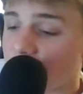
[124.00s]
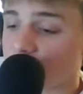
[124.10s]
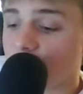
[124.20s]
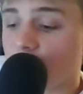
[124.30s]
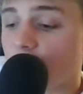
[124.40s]
Knecht,
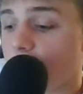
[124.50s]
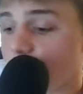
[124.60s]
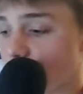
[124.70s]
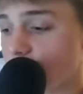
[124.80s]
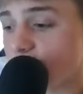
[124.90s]
I
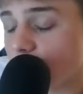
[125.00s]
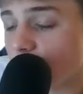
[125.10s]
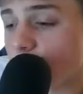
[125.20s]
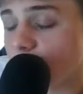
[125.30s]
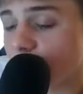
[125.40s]
do think will
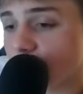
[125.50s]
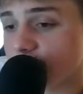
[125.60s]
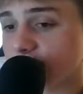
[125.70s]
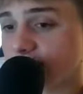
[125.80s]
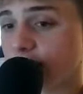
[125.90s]
be a
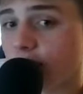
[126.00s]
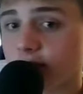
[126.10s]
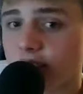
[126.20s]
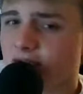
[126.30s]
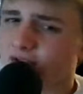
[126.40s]
first team All
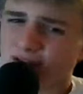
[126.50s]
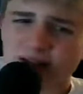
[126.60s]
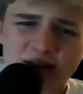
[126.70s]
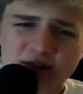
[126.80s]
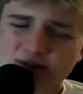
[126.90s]
American.
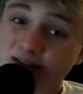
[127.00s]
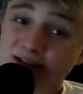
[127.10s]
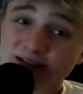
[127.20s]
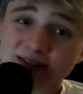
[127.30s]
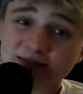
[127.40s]
Hunter
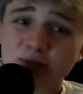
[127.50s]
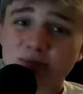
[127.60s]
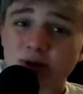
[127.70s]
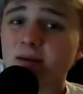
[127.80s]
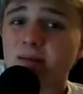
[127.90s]
Dickinson will
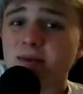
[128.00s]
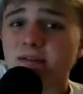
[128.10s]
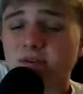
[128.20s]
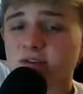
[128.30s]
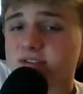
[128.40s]
probably be a
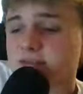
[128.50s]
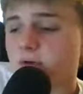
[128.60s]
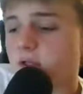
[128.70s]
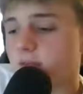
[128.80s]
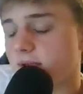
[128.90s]
first team
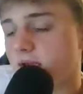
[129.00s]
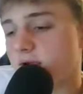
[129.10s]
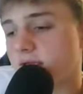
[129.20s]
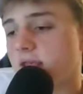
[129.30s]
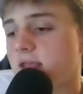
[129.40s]
All
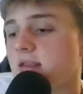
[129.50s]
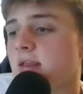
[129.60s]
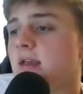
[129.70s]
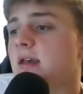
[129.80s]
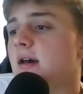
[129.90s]
American.
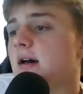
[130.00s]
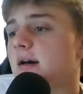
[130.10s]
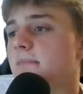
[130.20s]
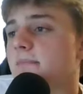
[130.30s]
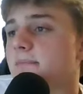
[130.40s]
Uh,
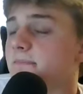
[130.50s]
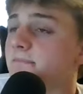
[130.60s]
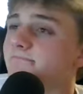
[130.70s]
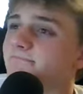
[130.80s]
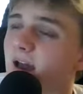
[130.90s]
um,
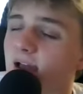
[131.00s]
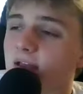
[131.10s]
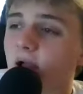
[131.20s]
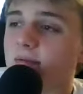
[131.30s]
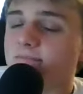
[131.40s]
I,
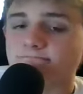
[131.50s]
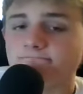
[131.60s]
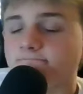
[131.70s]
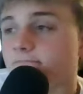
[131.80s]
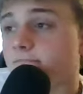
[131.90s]

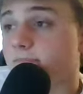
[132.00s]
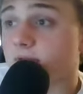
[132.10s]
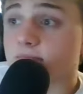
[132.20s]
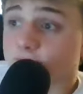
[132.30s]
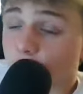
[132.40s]

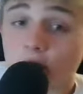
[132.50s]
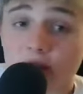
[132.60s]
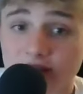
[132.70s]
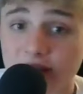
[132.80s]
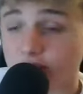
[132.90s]
but
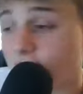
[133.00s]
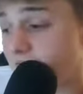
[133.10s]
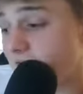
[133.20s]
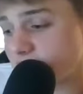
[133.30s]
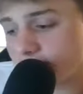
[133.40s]
Dalton Knecht right
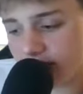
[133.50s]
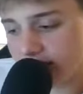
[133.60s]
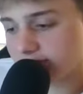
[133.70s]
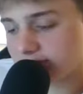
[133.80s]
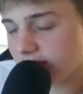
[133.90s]
now is
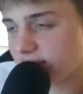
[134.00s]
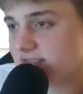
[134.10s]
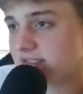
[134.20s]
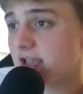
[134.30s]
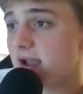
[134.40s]
playing himself
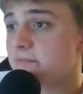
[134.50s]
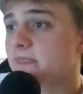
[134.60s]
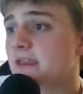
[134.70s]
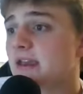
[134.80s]
into that.